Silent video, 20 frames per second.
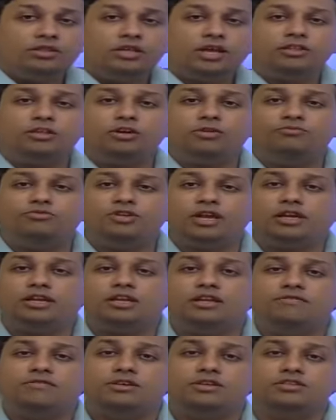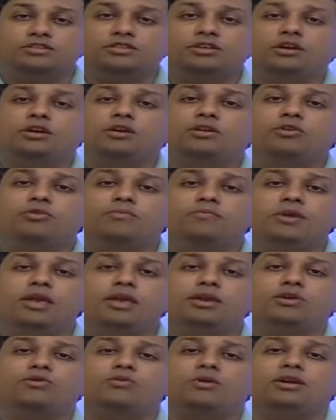The other objective is to
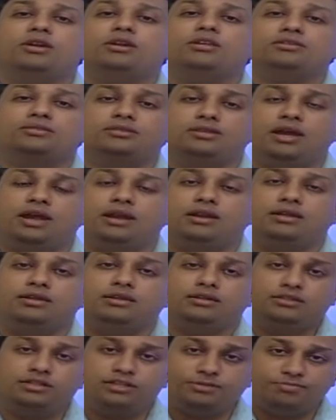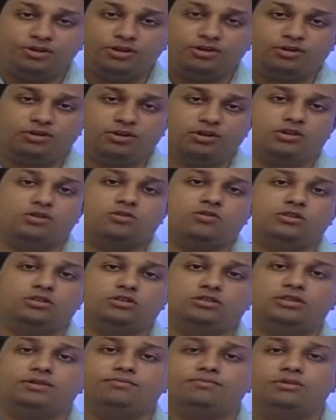make you understand this particular
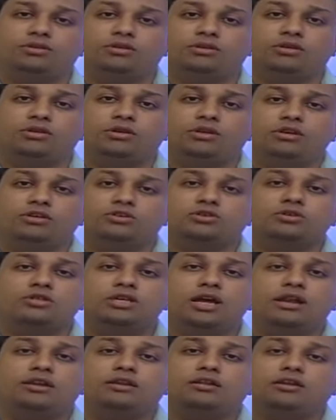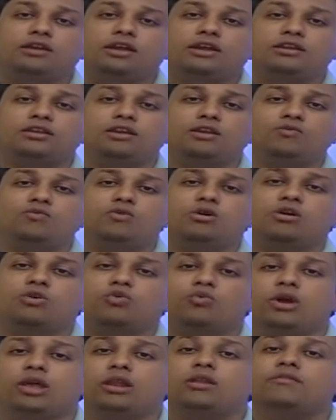concept so that it can
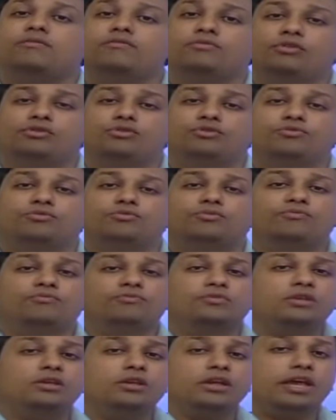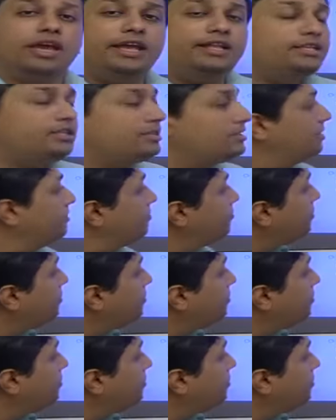work well for you. Hence,